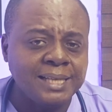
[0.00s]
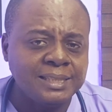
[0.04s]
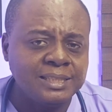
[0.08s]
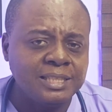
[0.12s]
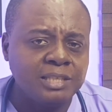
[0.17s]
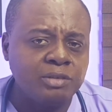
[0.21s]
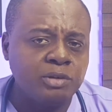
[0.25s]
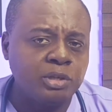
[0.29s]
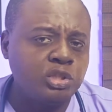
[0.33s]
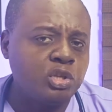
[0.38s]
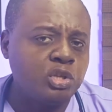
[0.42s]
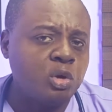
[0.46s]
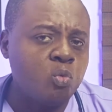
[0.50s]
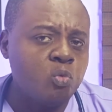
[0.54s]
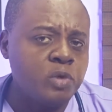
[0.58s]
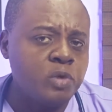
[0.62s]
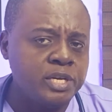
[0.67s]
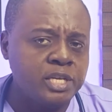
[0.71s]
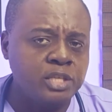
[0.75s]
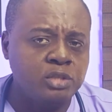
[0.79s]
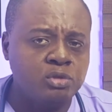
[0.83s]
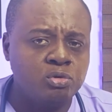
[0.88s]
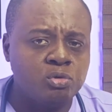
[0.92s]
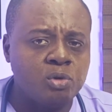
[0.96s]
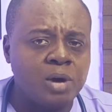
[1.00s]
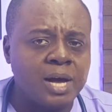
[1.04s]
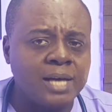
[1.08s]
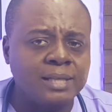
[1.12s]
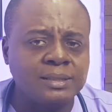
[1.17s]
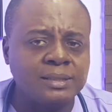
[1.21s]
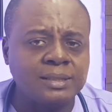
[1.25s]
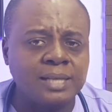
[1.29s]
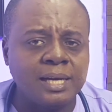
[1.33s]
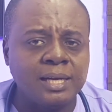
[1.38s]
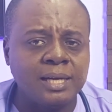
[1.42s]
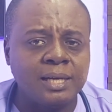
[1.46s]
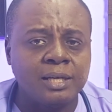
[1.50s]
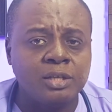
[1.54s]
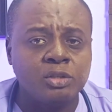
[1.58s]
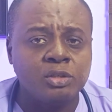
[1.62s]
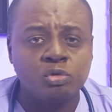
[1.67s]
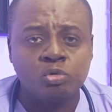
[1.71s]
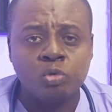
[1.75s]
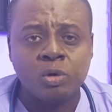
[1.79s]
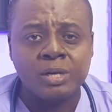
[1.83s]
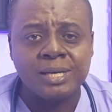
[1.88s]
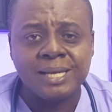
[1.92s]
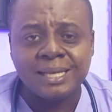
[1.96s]
That's the question we need to answer
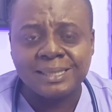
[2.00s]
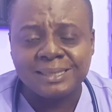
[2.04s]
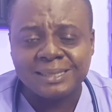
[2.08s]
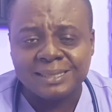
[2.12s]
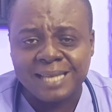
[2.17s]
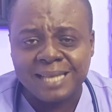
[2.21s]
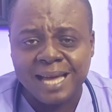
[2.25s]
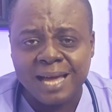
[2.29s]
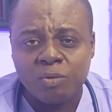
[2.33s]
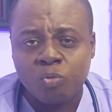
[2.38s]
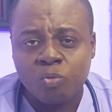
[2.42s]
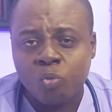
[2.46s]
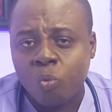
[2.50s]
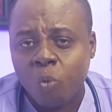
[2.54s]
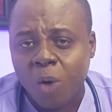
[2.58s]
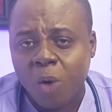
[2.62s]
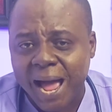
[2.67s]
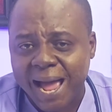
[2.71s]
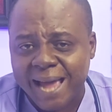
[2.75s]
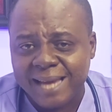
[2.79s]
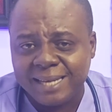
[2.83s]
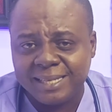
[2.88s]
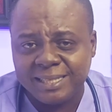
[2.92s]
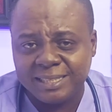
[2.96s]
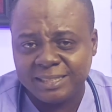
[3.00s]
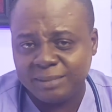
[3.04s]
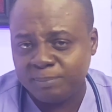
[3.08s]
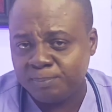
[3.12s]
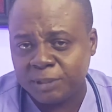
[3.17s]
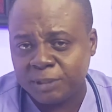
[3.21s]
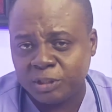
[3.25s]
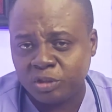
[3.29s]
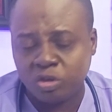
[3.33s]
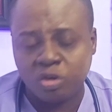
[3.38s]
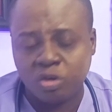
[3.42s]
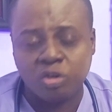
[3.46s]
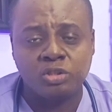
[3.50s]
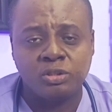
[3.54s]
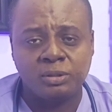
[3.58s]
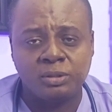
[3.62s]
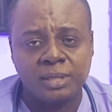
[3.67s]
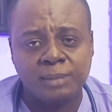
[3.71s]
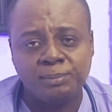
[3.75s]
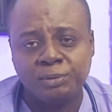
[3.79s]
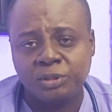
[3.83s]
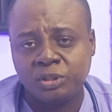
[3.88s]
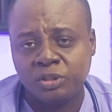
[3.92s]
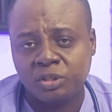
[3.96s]
to understand why this
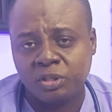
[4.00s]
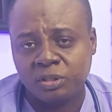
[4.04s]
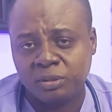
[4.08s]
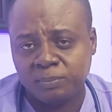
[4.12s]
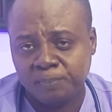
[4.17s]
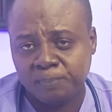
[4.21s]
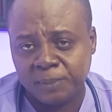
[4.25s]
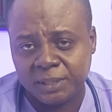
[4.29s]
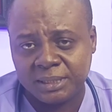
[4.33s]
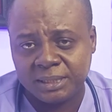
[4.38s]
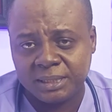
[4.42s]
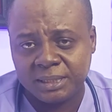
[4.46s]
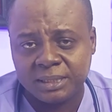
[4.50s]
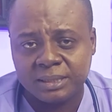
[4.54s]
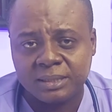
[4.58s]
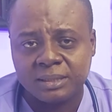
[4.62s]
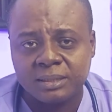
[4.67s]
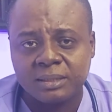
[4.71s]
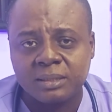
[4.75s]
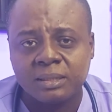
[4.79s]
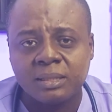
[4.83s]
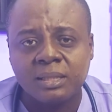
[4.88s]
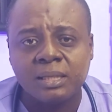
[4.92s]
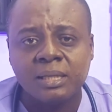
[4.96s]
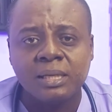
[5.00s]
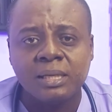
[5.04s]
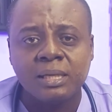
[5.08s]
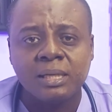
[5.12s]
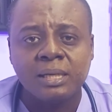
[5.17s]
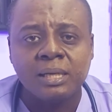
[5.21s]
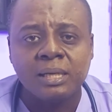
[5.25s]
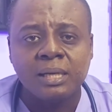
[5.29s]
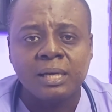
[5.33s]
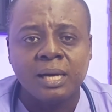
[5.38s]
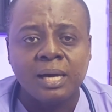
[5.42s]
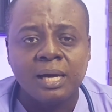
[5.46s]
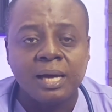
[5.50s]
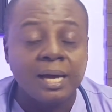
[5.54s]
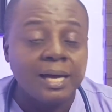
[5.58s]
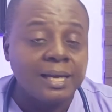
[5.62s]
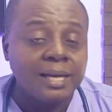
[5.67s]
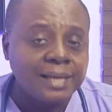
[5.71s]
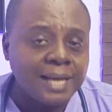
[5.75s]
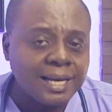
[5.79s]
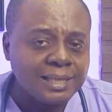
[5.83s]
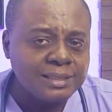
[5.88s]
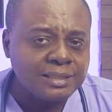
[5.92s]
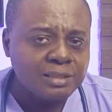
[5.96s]
misconception persists.
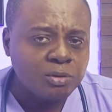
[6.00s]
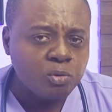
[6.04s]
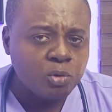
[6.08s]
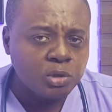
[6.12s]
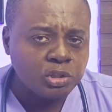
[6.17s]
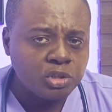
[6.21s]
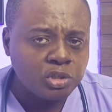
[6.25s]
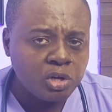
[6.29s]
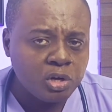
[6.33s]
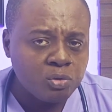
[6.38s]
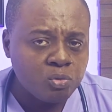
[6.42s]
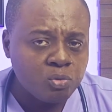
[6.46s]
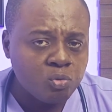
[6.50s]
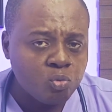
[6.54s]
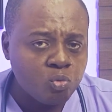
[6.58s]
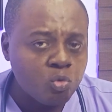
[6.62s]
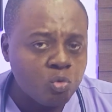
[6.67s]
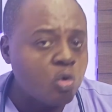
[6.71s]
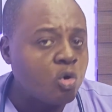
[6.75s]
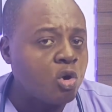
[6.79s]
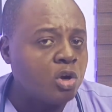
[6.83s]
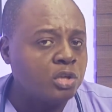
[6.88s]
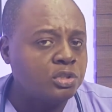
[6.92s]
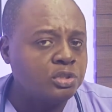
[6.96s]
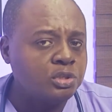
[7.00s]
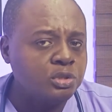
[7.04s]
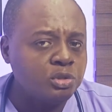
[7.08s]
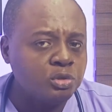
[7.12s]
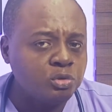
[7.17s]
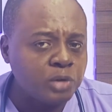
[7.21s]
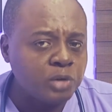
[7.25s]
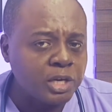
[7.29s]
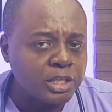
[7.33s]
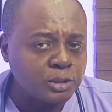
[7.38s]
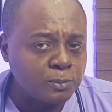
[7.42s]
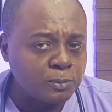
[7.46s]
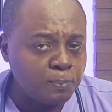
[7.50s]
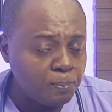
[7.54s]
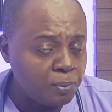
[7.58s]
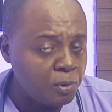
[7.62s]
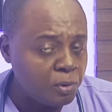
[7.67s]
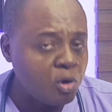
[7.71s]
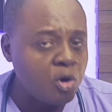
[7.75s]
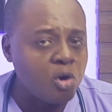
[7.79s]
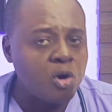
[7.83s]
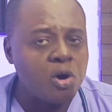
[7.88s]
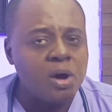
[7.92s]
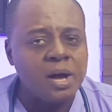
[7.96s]
That's the question we'll continue to
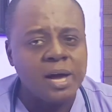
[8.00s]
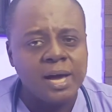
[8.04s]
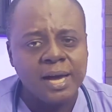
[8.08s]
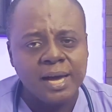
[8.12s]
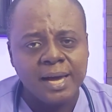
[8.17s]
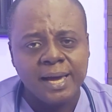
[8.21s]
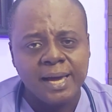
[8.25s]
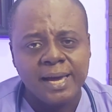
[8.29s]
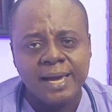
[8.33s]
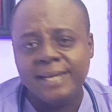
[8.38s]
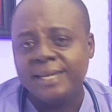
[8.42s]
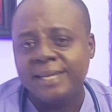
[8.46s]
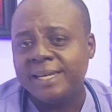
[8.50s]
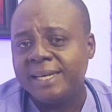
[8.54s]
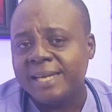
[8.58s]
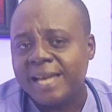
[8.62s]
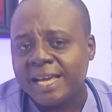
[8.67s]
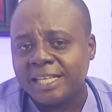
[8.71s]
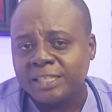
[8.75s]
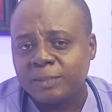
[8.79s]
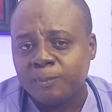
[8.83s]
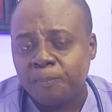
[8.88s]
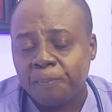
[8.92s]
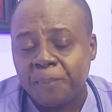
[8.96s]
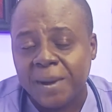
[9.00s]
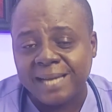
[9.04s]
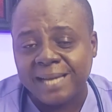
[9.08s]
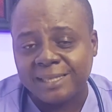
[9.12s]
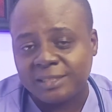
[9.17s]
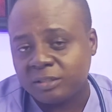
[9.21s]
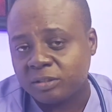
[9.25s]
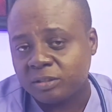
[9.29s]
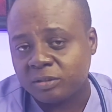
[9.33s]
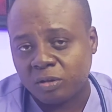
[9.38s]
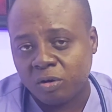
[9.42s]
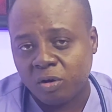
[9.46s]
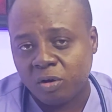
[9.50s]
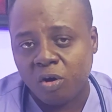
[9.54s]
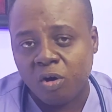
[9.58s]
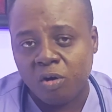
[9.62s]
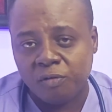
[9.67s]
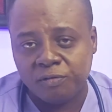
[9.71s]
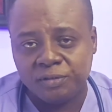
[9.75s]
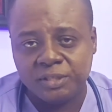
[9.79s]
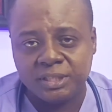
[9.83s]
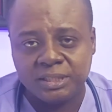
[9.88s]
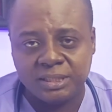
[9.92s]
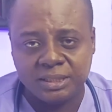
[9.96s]
explore in the next parts
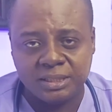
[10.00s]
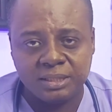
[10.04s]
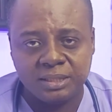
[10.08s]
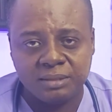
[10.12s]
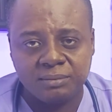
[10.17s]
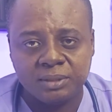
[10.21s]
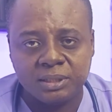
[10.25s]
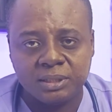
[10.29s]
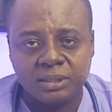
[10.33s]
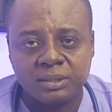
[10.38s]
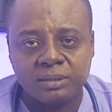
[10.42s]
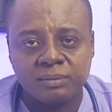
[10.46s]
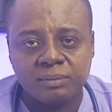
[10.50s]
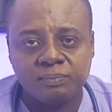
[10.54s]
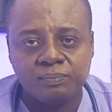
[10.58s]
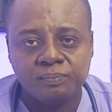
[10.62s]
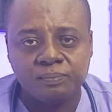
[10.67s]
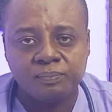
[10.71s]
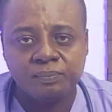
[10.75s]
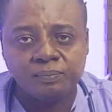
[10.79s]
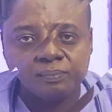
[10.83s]
of this series.